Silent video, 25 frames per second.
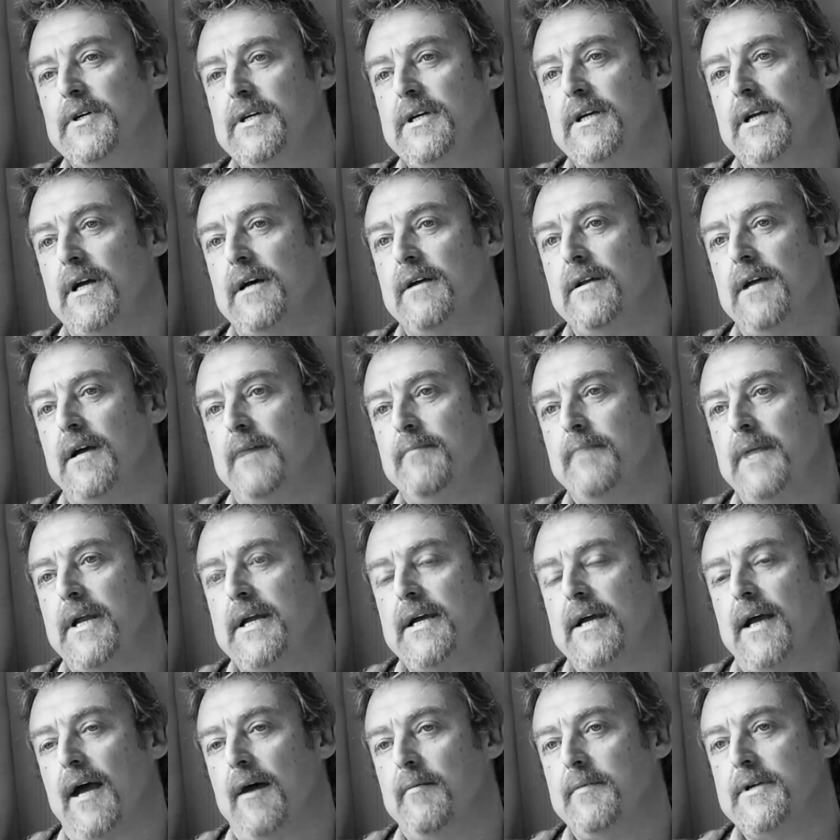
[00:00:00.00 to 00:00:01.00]
But like many
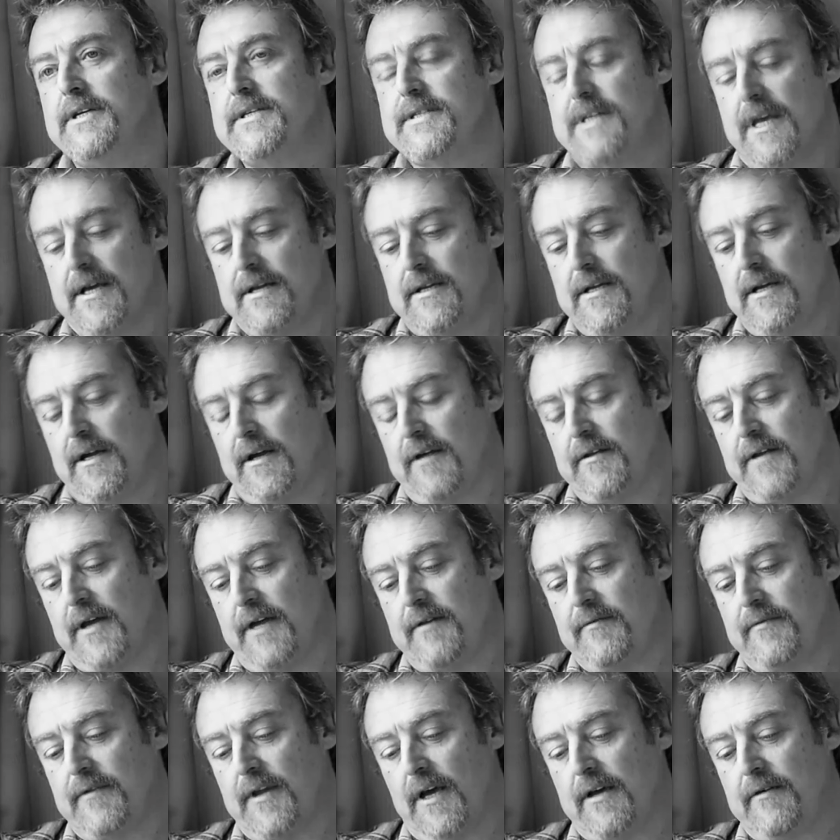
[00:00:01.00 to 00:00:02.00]
companies,
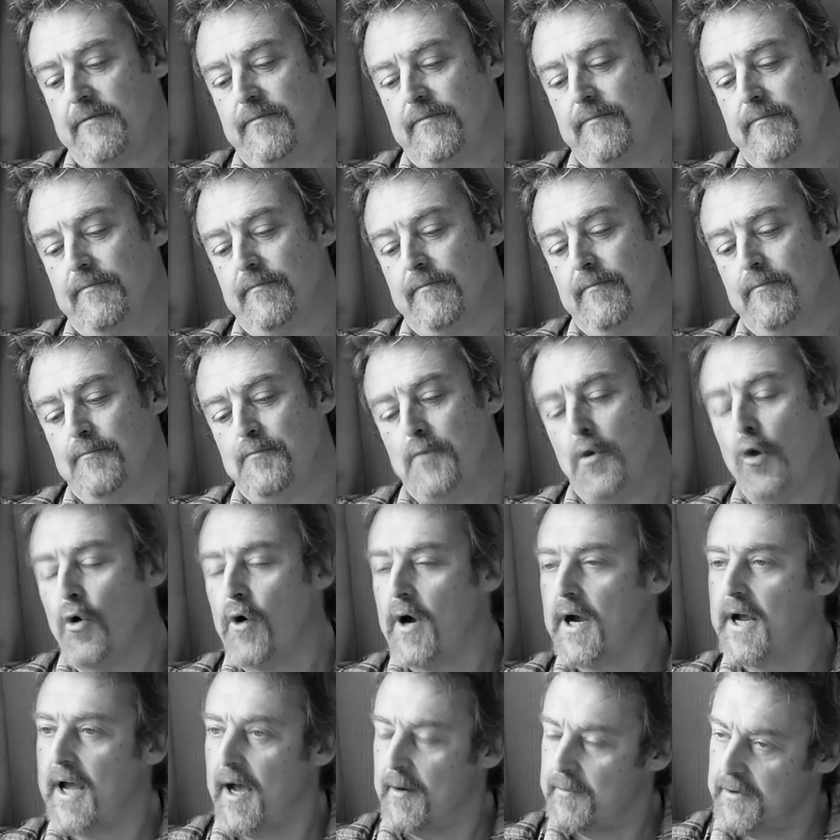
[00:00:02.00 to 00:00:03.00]
they bought
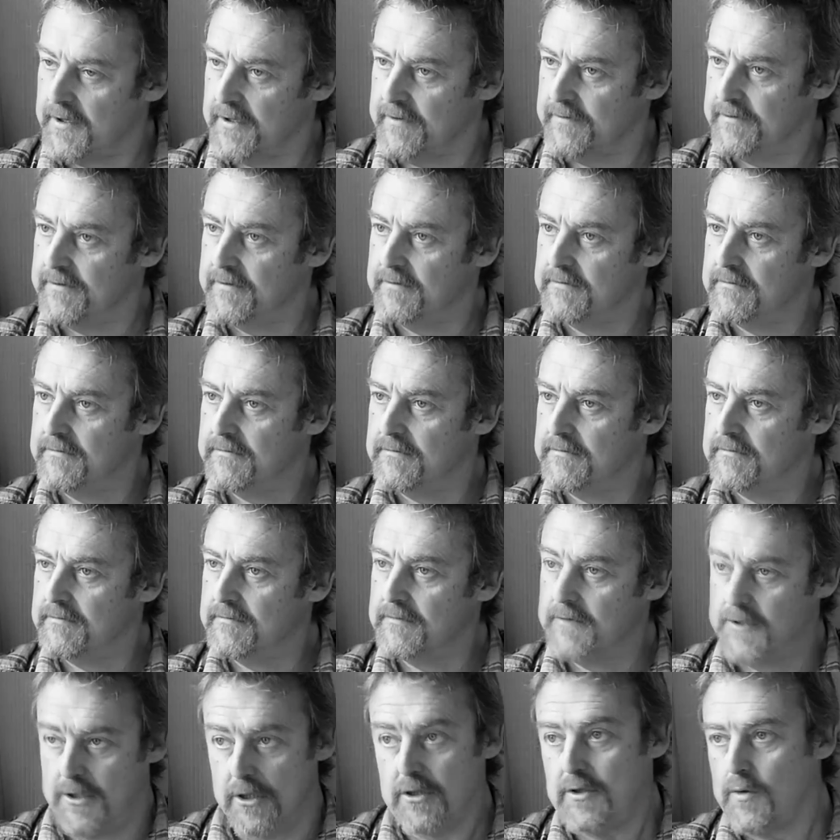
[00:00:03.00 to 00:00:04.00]
a couple of
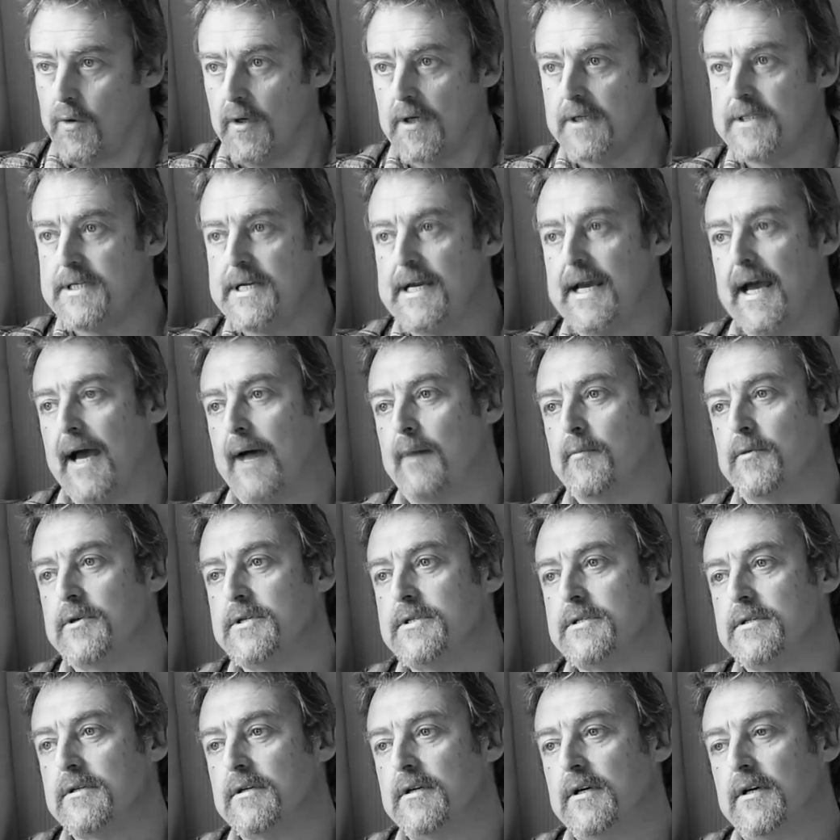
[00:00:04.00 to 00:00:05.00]
good quality
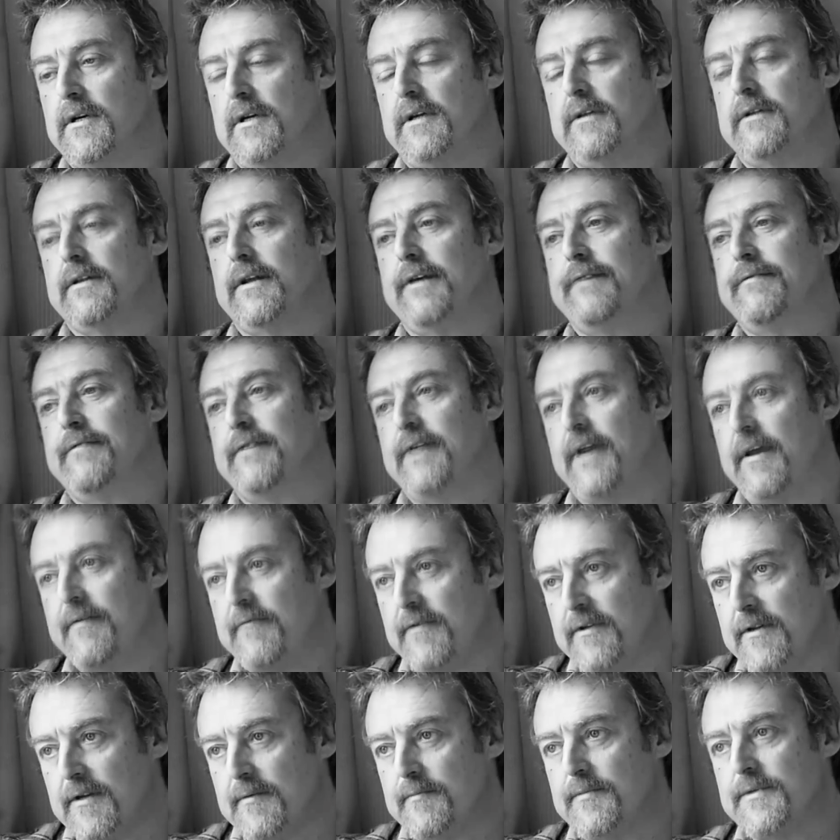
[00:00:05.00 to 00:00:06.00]
cameras. They've
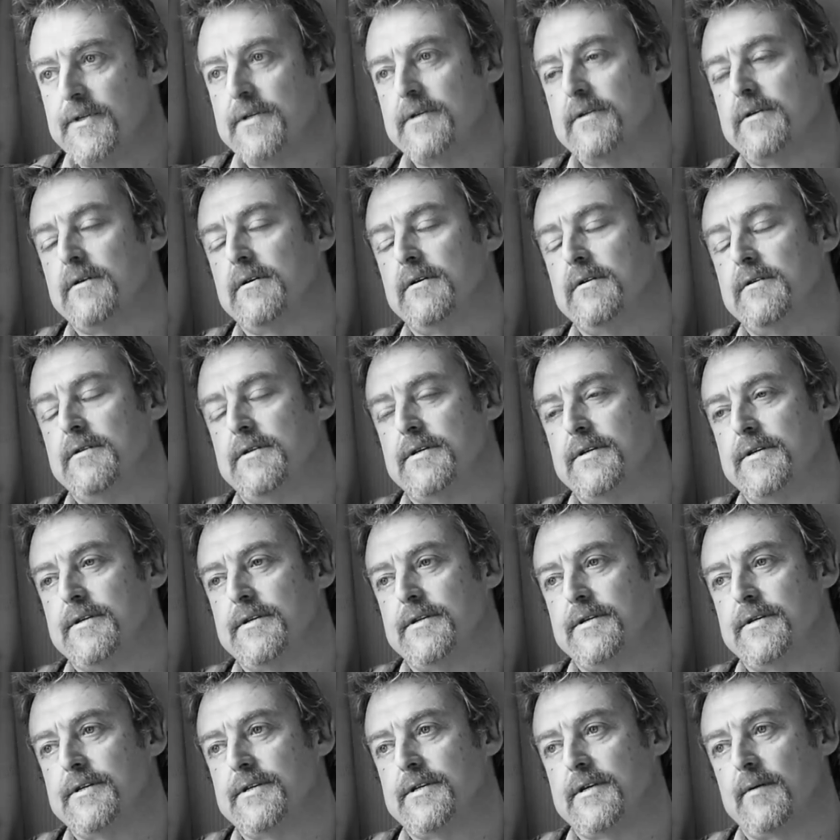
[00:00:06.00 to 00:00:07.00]
given them to
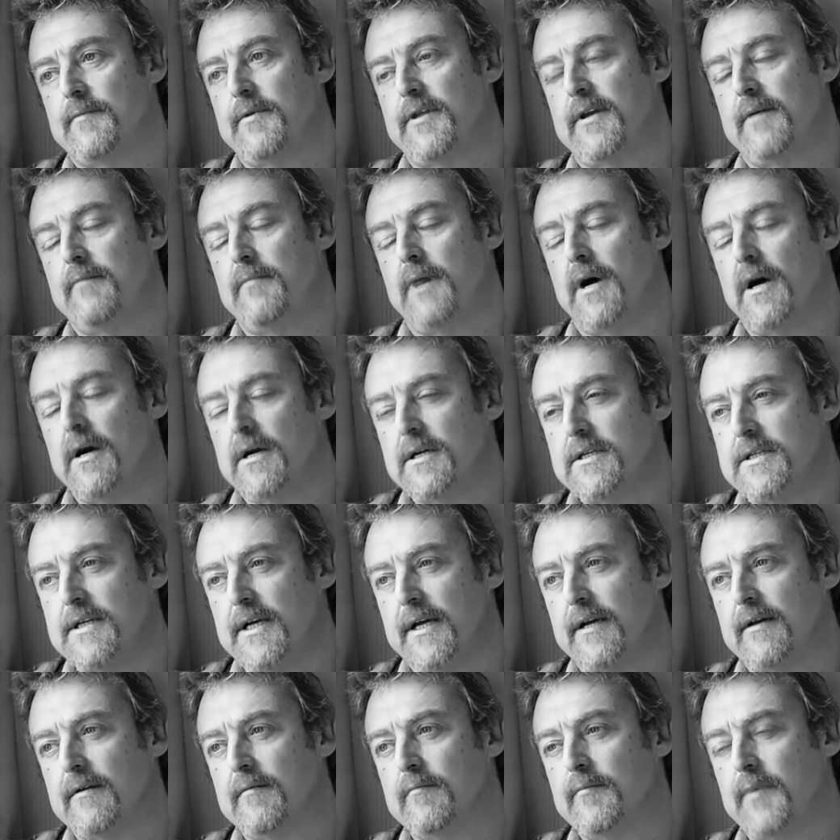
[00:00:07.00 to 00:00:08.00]
some of their
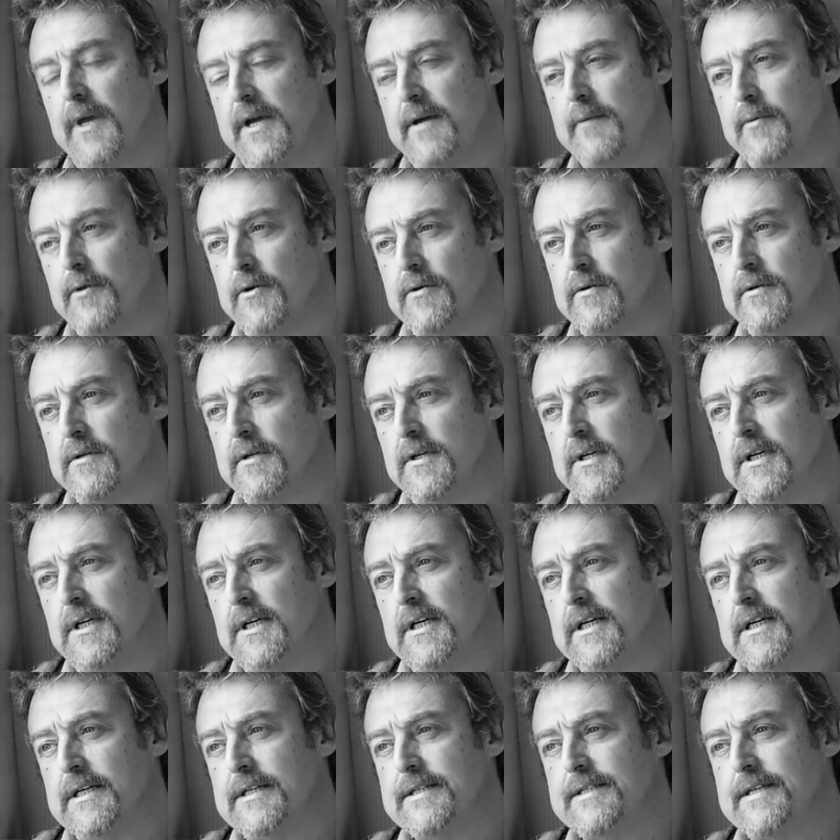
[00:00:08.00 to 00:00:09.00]
marketing people
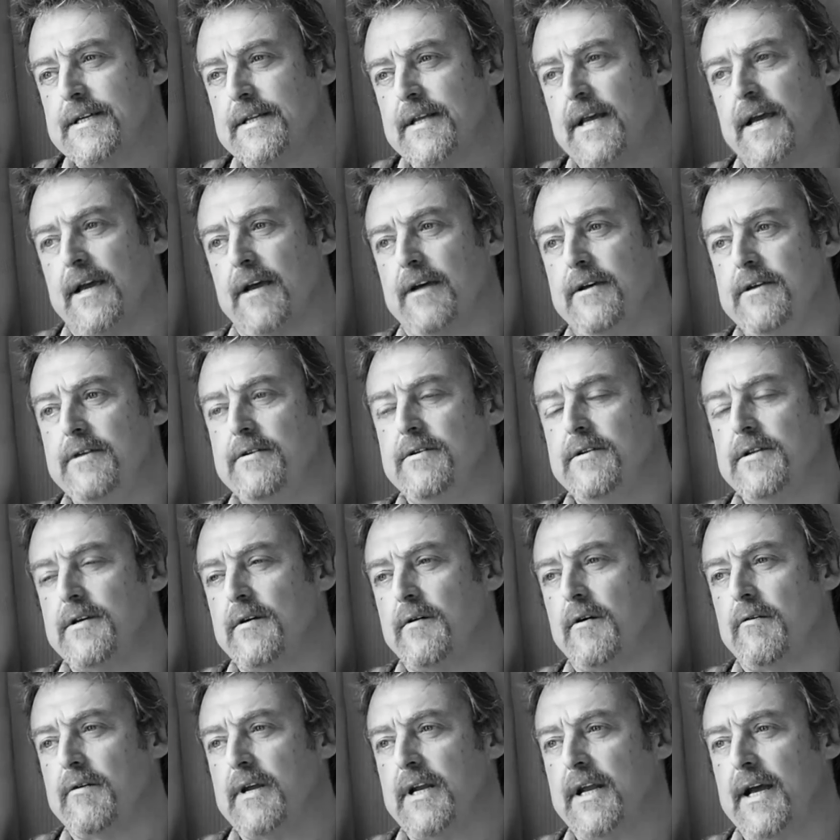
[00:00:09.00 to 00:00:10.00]
and said, there you go, you can do
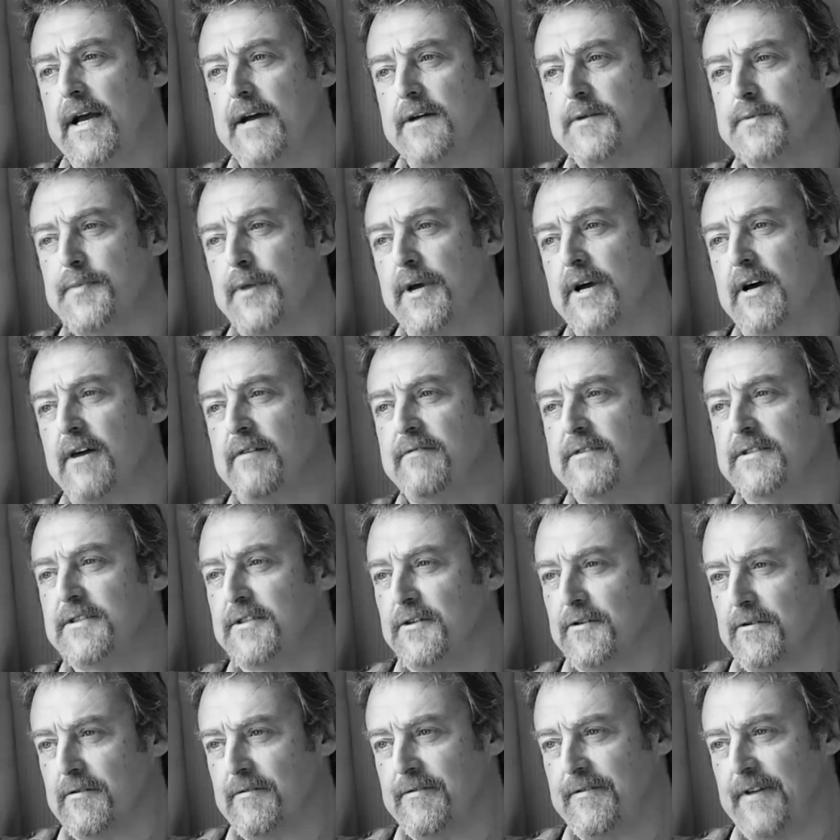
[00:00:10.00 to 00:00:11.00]
our in-house PR
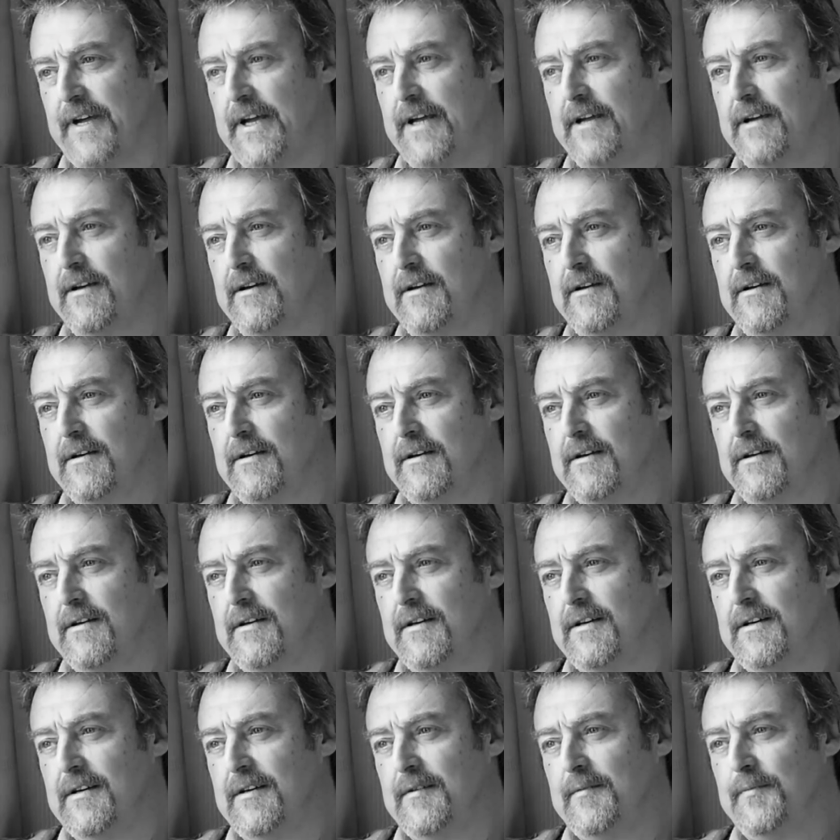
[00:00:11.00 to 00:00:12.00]
photography.
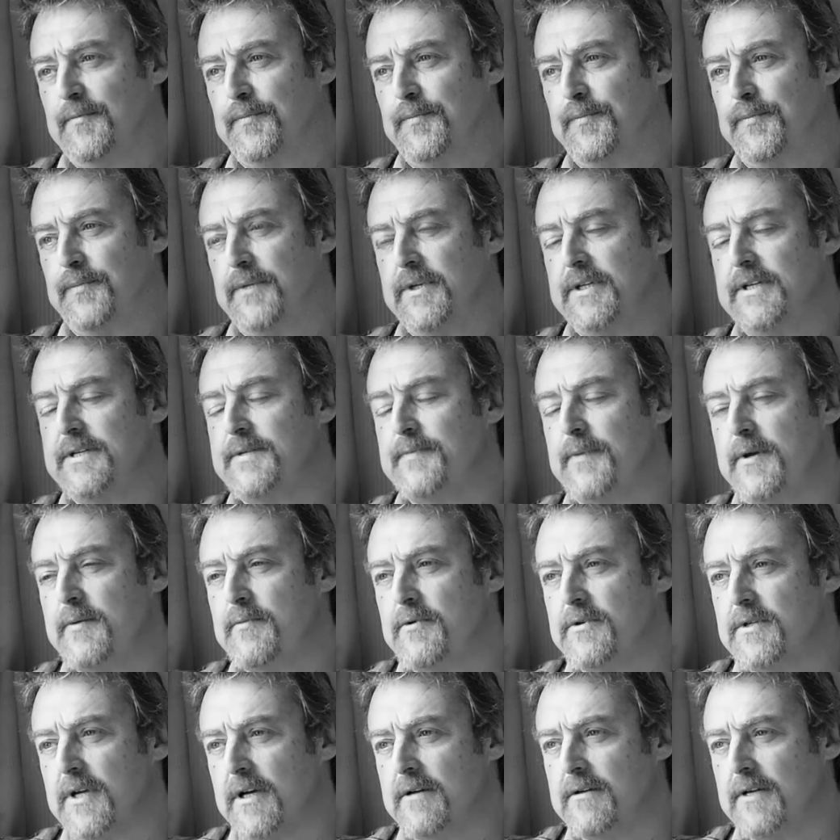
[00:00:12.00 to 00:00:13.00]
But these
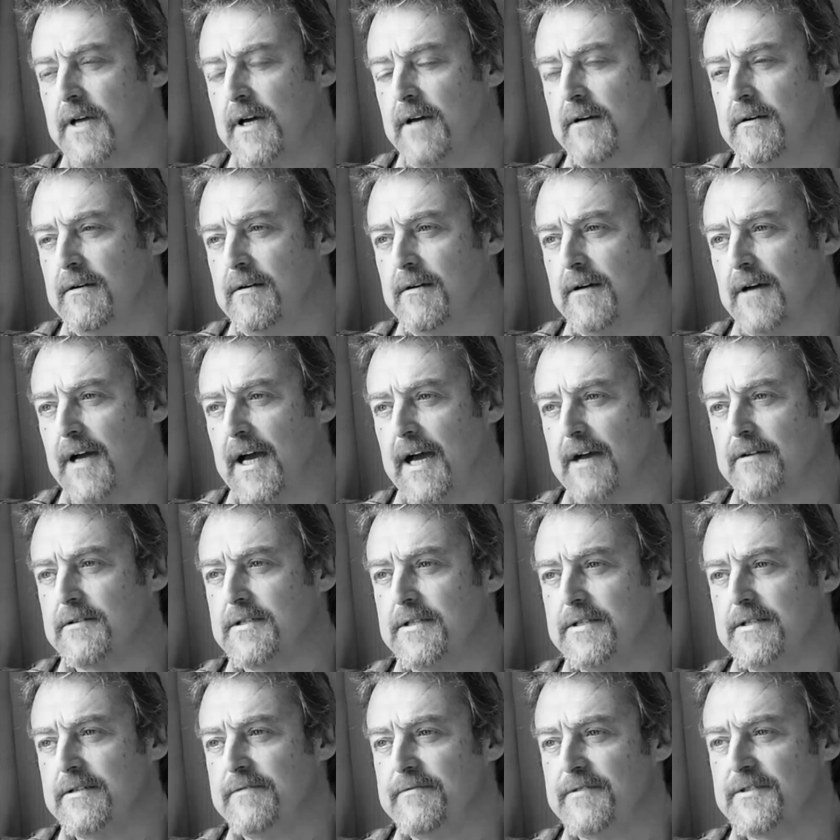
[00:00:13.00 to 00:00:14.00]
people don't know how to
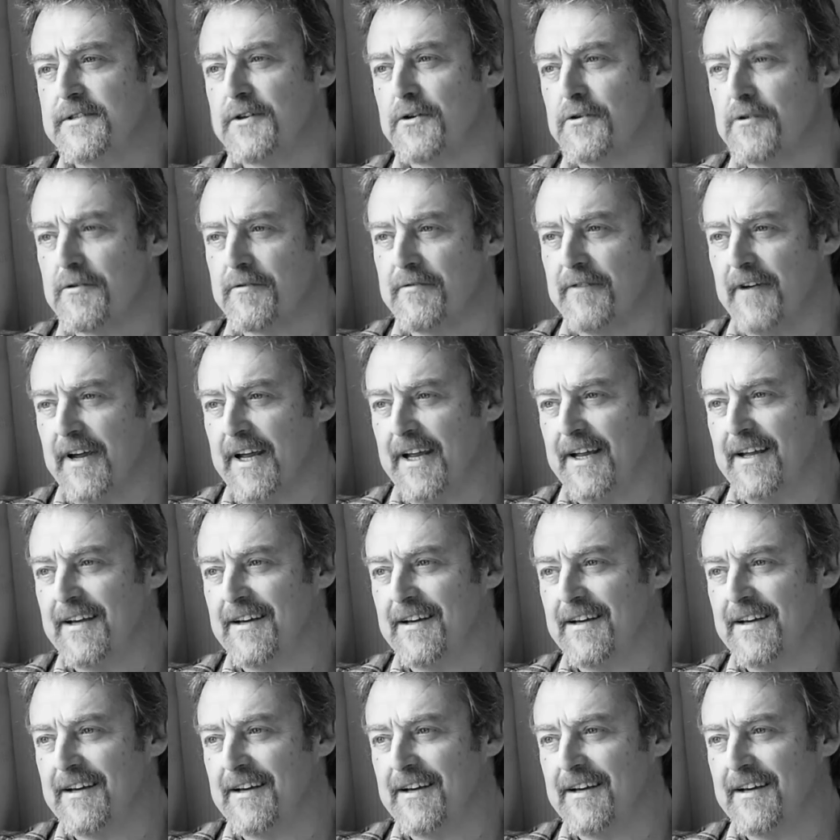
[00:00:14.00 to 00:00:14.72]
do photography.